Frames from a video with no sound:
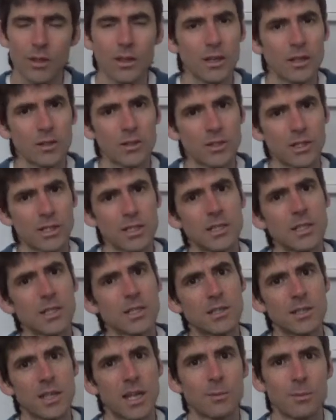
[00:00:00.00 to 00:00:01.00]
And this is the
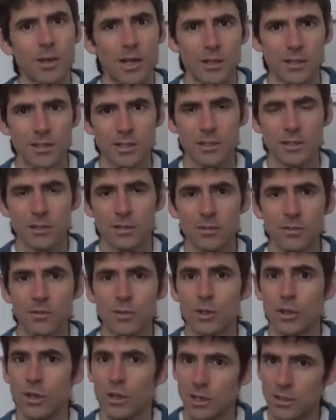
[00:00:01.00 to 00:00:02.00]
same idea
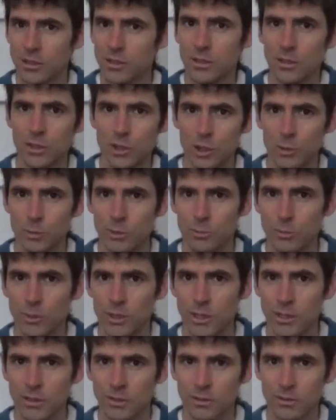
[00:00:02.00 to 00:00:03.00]
for us as human
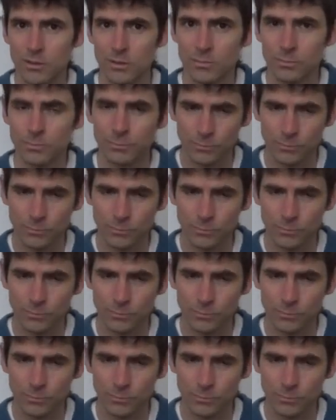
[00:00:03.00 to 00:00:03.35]
beings